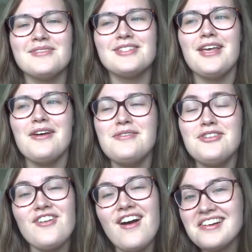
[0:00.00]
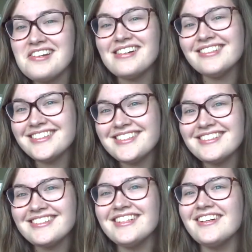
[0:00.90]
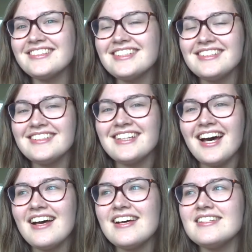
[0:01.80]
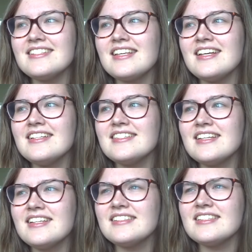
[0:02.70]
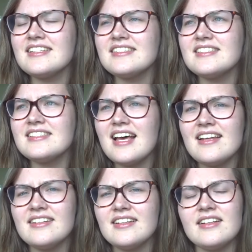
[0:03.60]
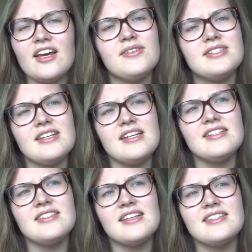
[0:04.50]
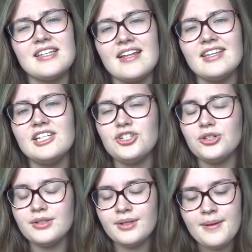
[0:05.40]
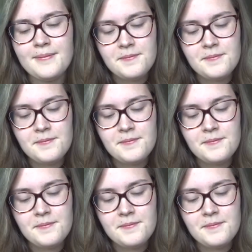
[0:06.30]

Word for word: So try not to do that. As easy as it's said, no, it's easier said than done.